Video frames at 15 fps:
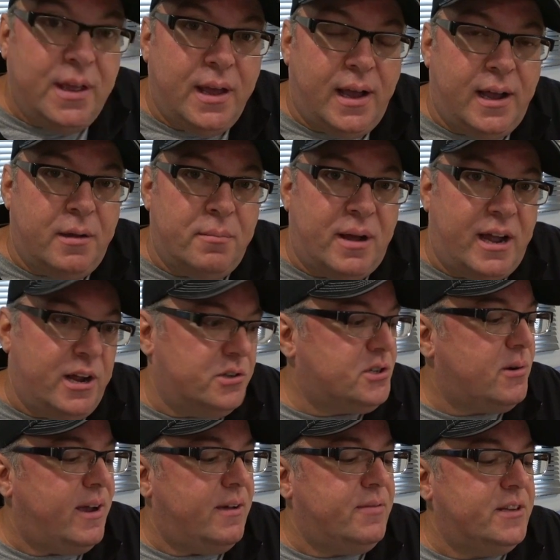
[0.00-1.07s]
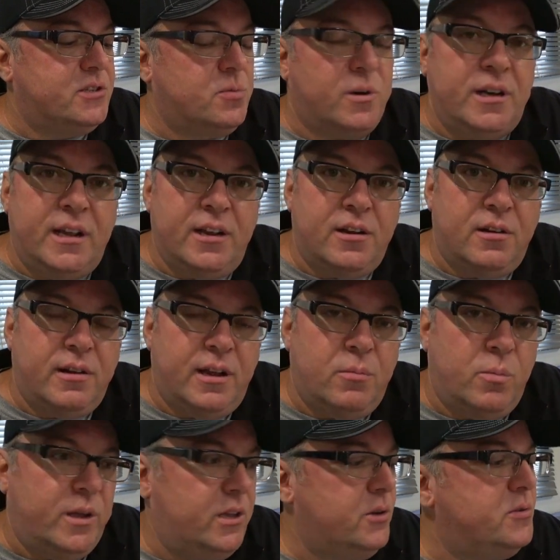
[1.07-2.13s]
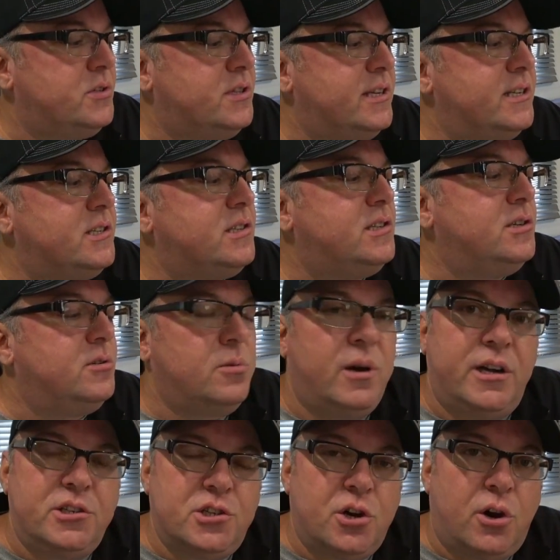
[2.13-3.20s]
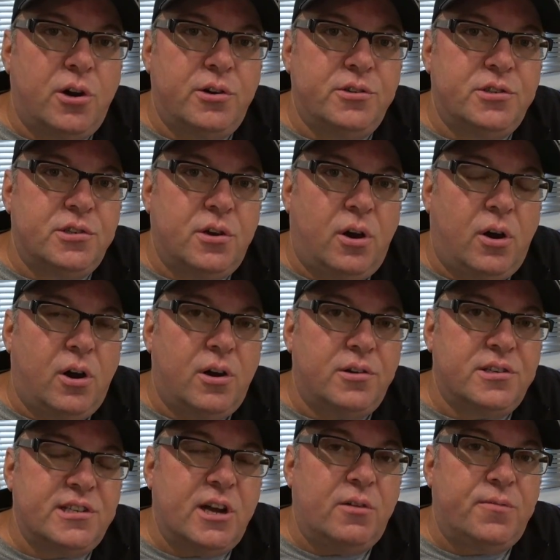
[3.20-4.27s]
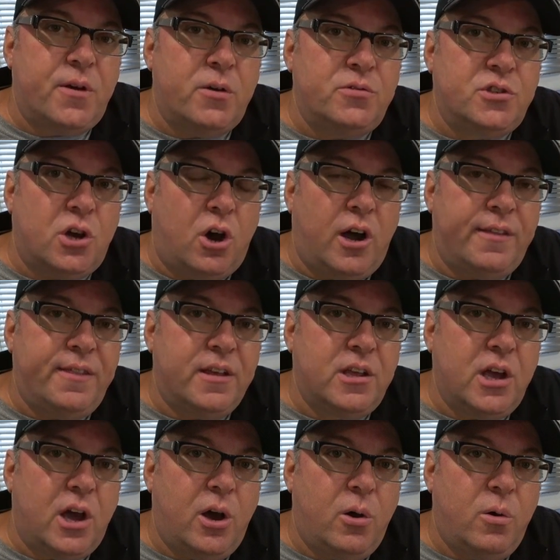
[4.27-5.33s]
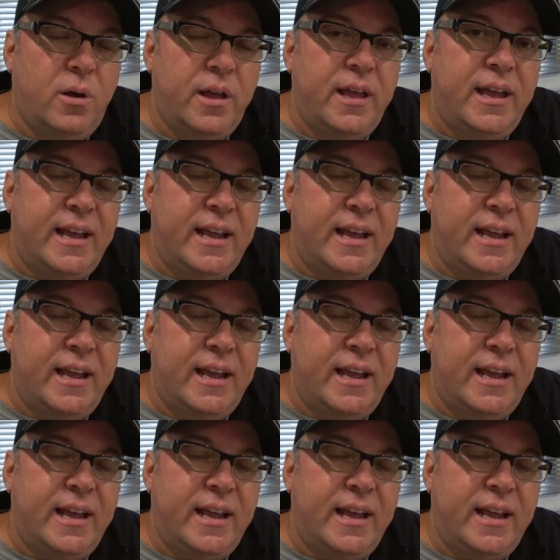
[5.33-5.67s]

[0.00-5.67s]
I also have this one here, and we use this to charge our cell phones on the go,